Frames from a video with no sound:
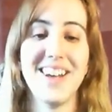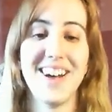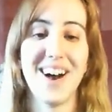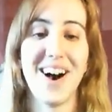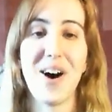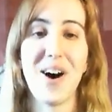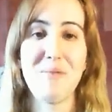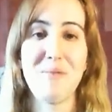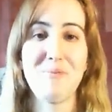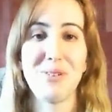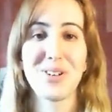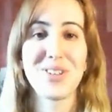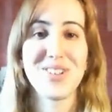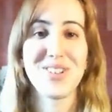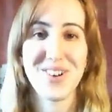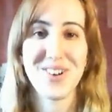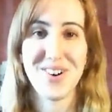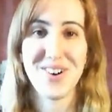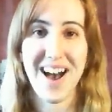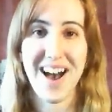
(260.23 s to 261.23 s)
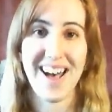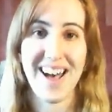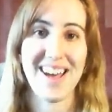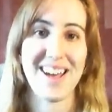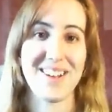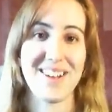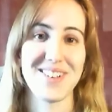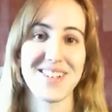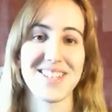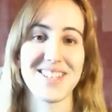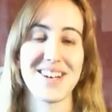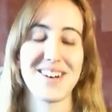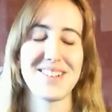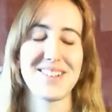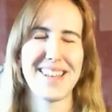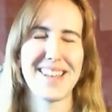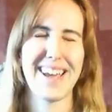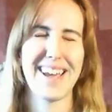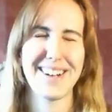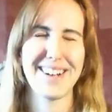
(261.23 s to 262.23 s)
almost cried because i was
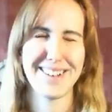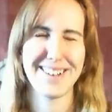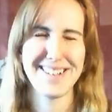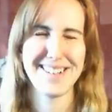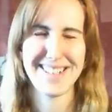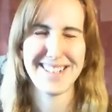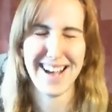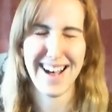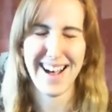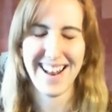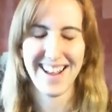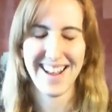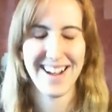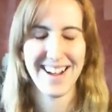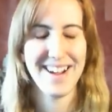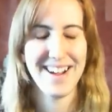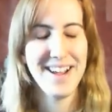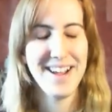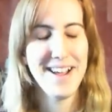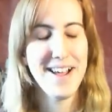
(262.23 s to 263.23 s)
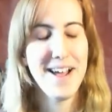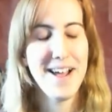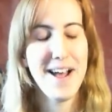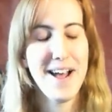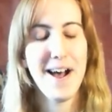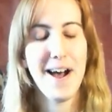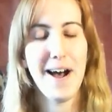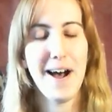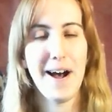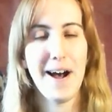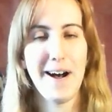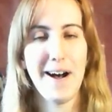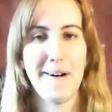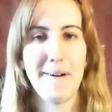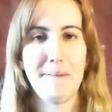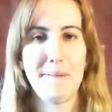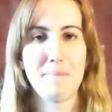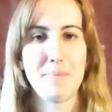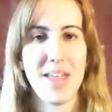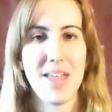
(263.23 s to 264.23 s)
like Cortana
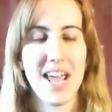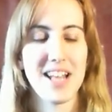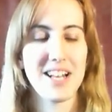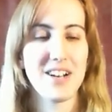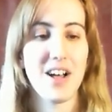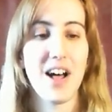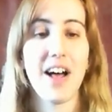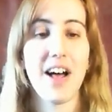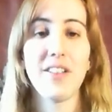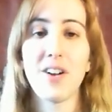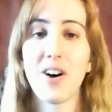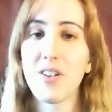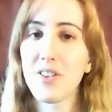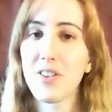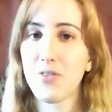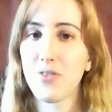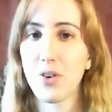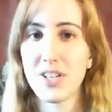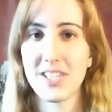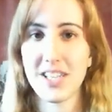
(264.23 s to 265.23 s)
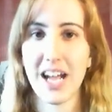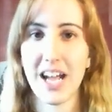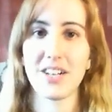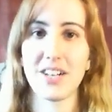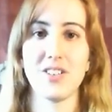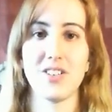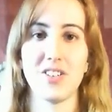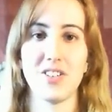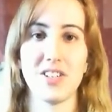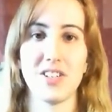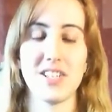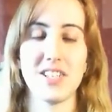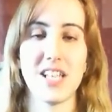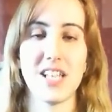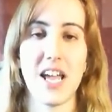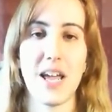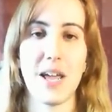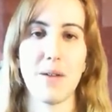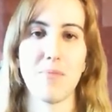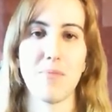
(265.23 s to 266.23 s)
um, and, and all the voice actors are the
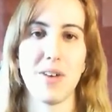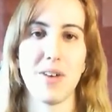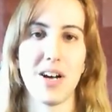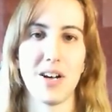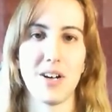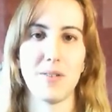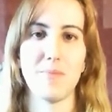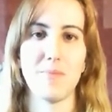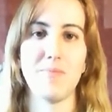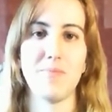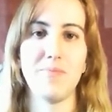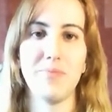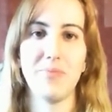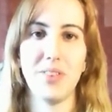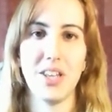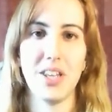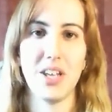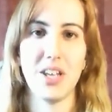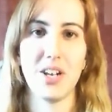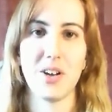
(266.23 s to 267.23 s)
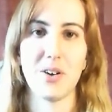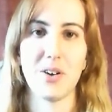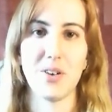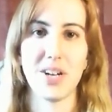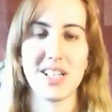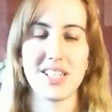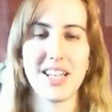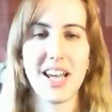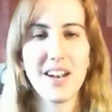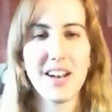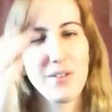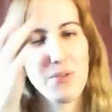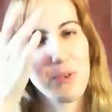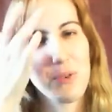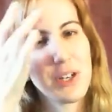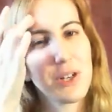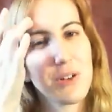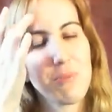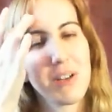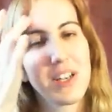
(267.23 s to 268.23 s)
same um, you know, it's kind of
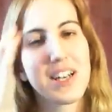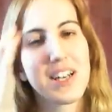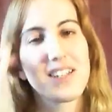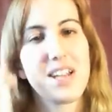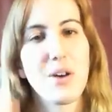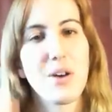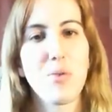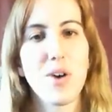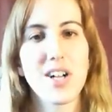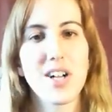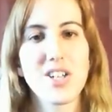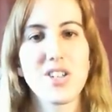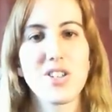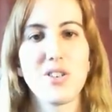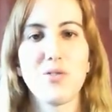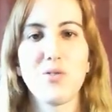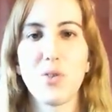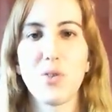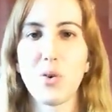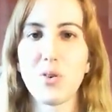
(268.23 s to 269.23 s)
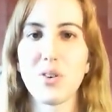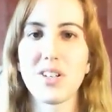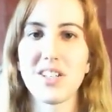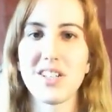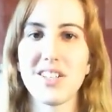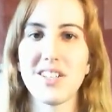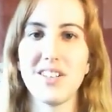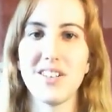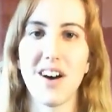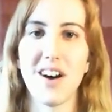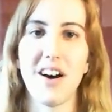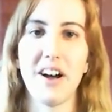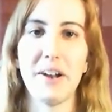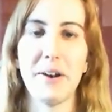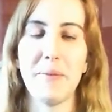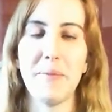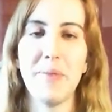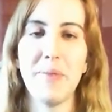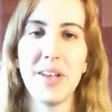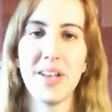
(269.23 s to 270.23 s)
weird because I watched the Forward Unto
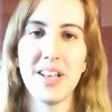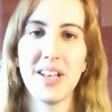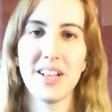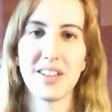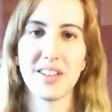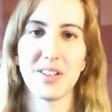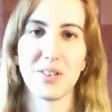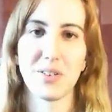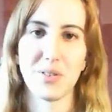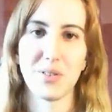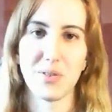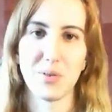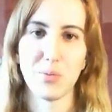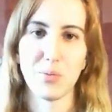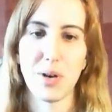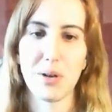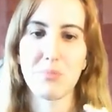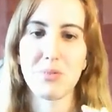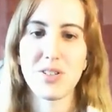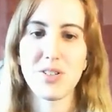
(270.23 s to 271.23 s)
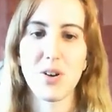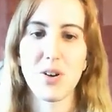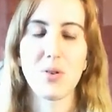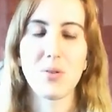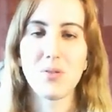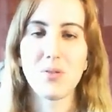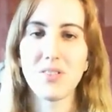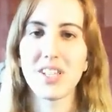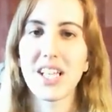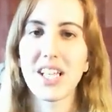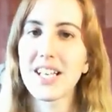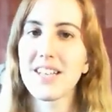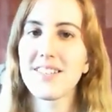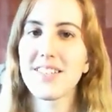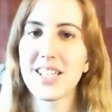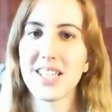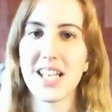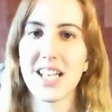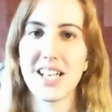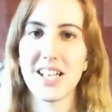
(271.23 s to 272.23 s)
Dawn little webisode things
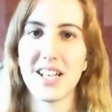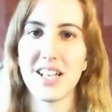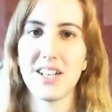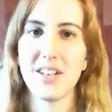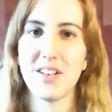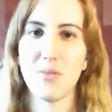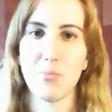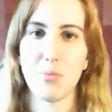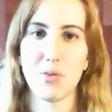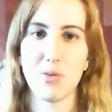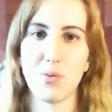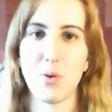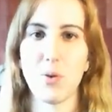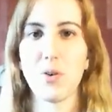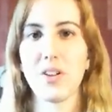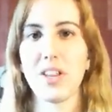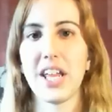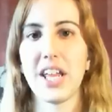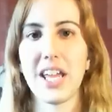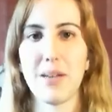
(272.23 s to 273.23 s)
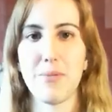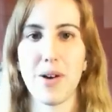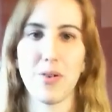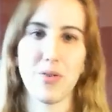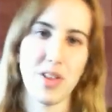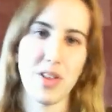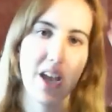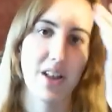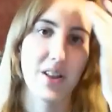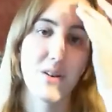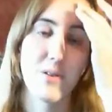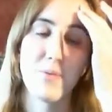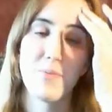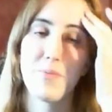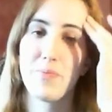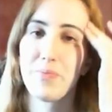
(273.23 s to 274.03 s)
that they did before they came out with Halo